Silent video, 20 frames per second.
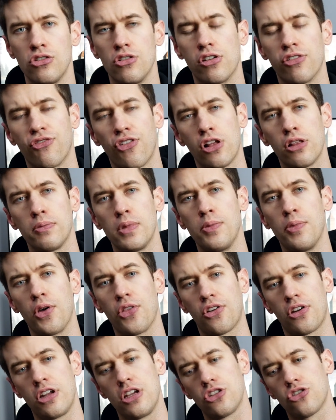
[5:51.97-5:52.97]
You can follow me
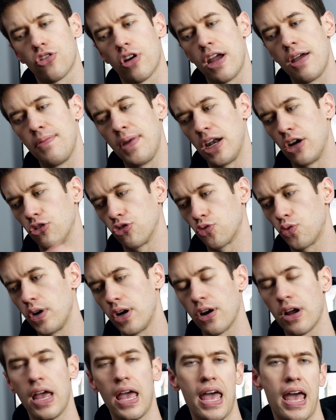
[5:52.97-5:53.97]
both on Instagram and on
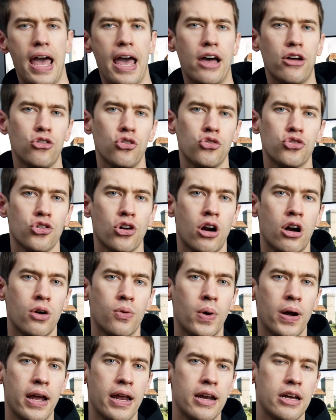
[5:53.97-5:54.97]
Twitter at Hoosier
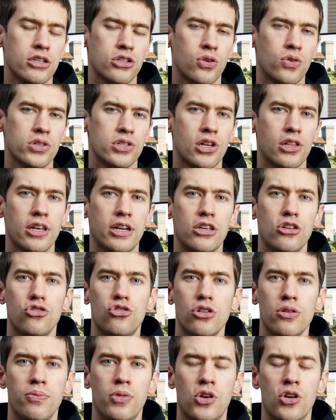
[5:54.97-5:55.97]
Hardware, and as always, I'll let
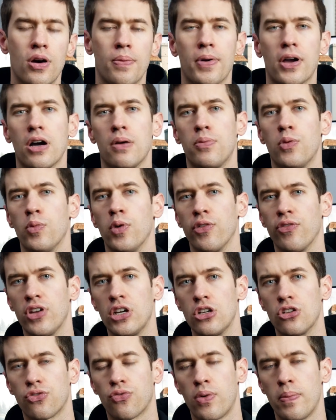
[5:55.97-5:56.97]
YouTube queue up a couple more
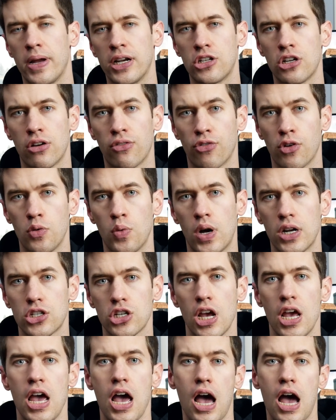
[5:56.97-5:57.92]
videos for my channel for you to watch.